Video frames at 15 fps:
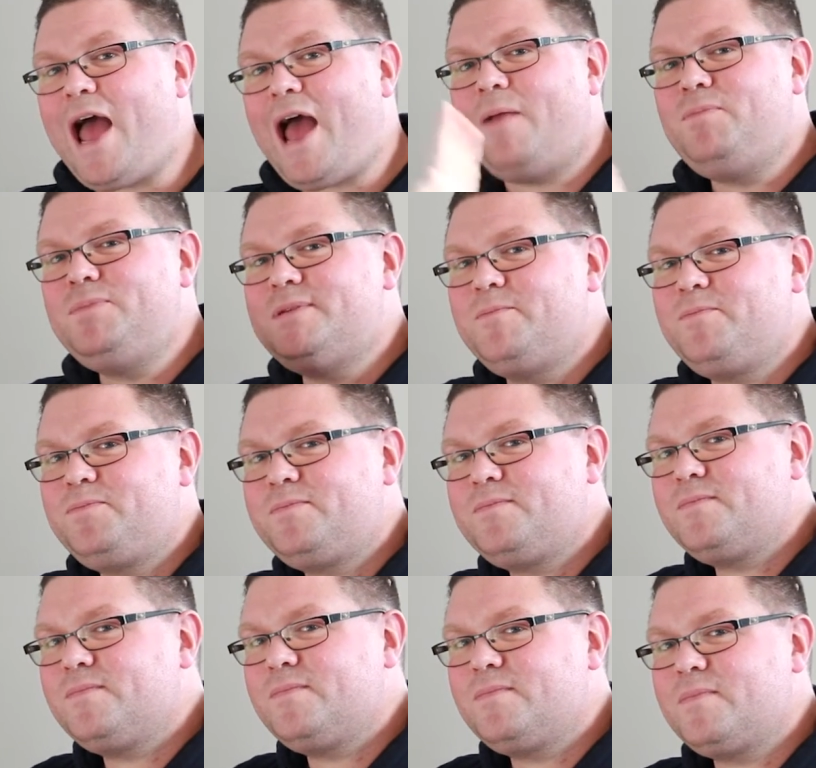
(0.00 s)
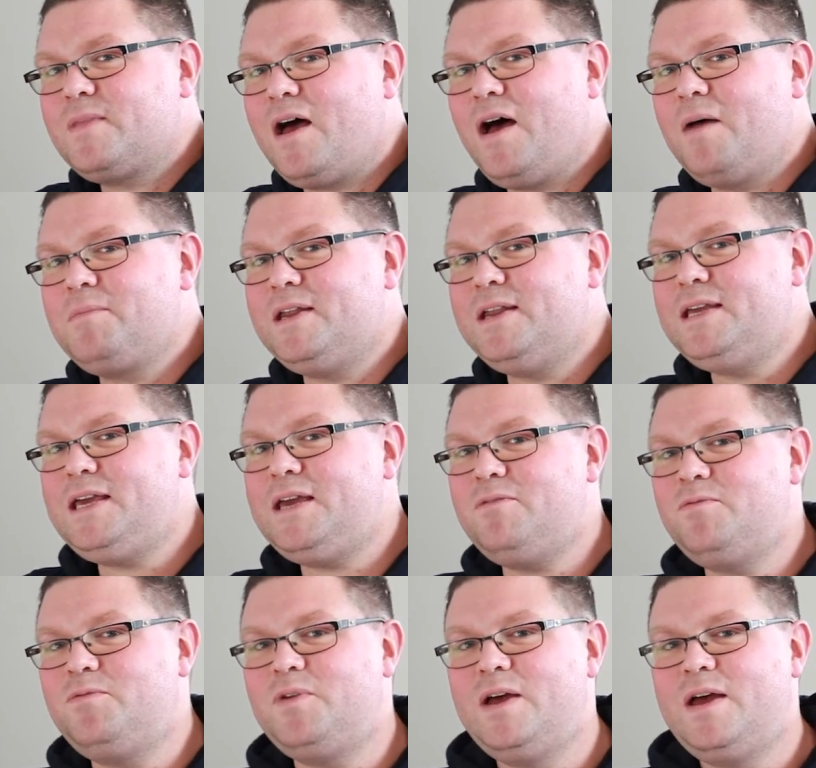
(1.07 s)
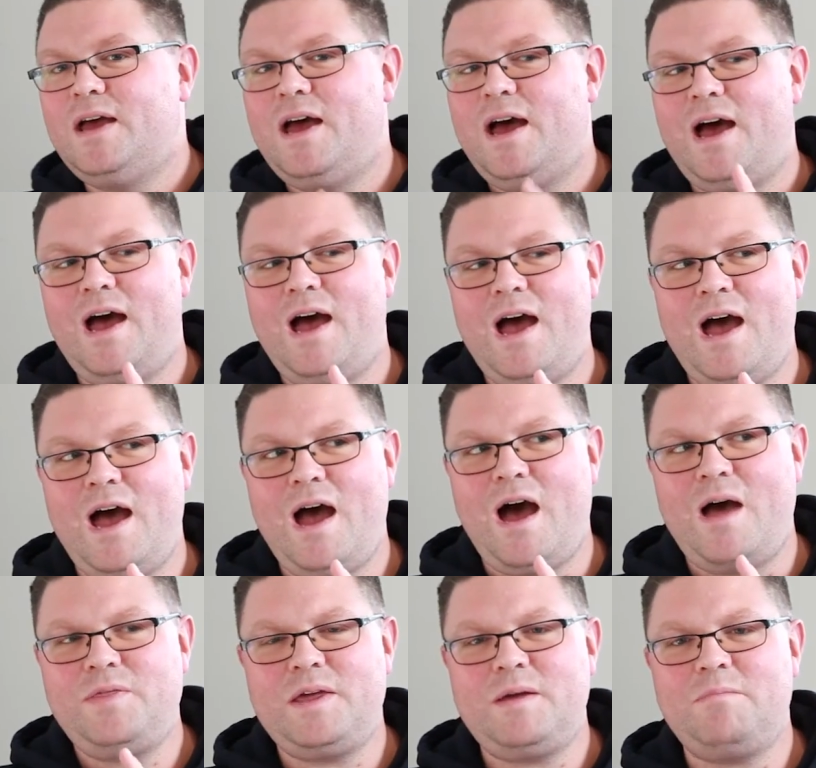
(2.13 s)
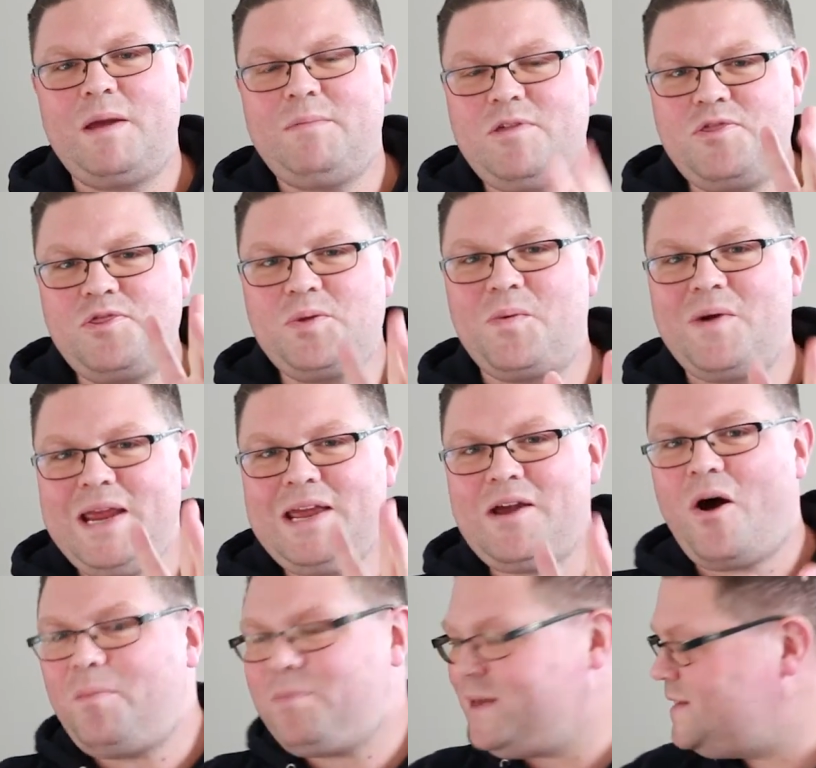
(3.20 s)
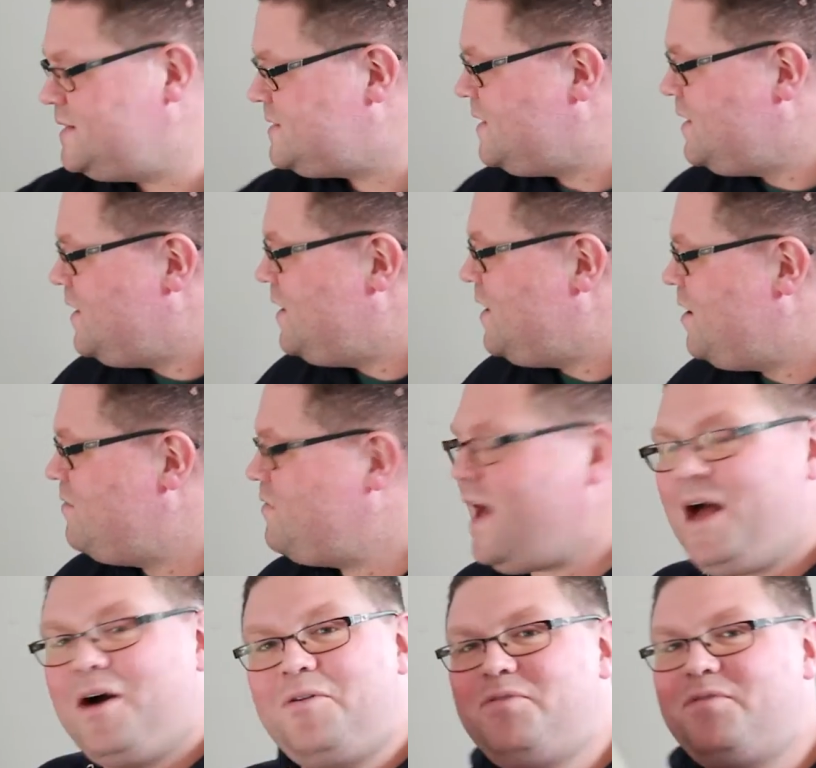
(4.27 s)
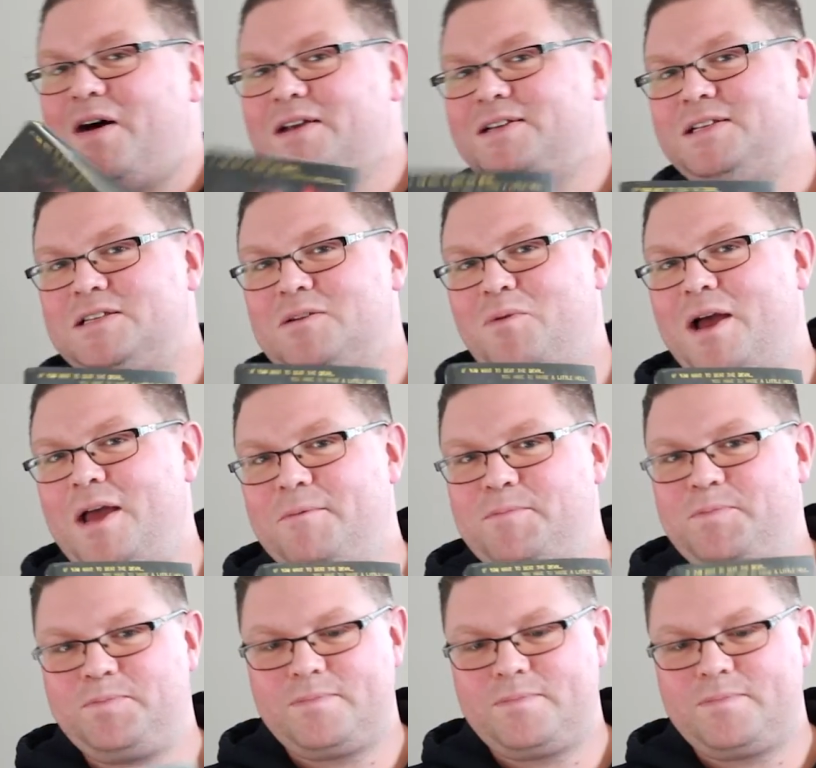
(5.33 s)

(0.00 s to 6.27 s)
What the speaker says: And I'm going to give, I think, maybe 3 copies of Hellfighters away.